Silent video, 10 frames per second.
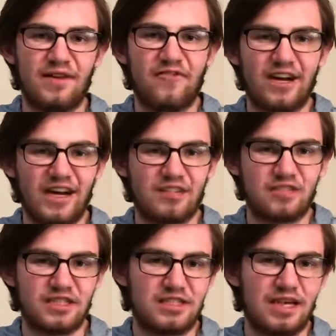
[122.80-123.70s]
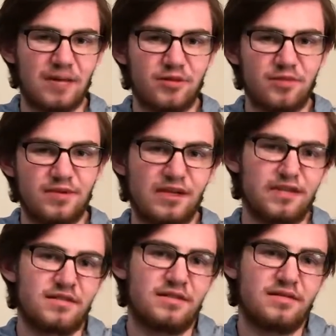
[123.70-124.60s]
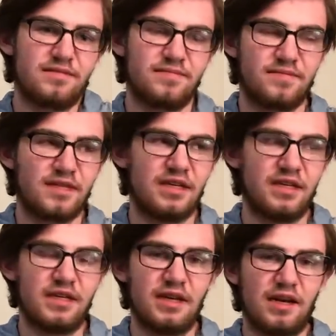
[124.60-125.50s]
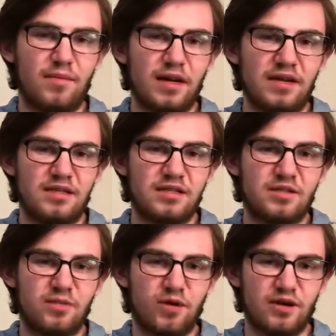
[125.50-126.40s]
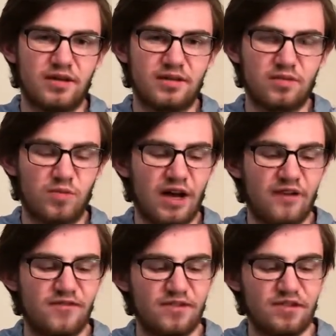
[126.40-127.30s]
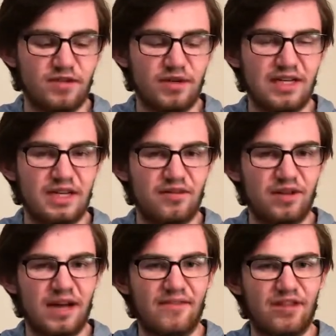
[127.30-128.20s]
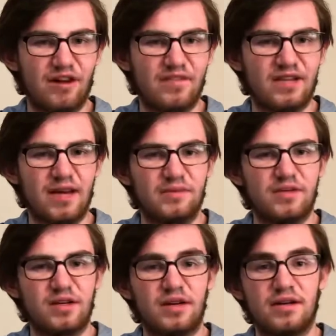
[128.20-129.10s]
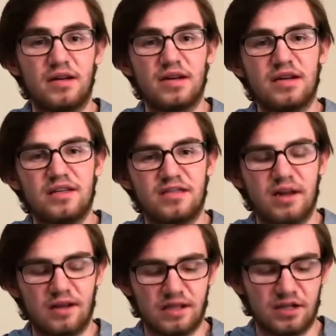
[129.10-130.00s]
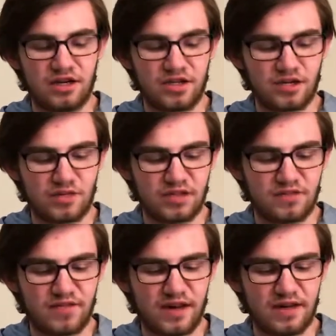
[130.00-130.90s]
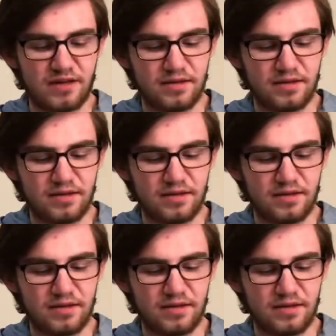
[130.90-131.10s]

financially stable because he needed money to support his wife, and so he didn't really have a lot of time to study literature with his friend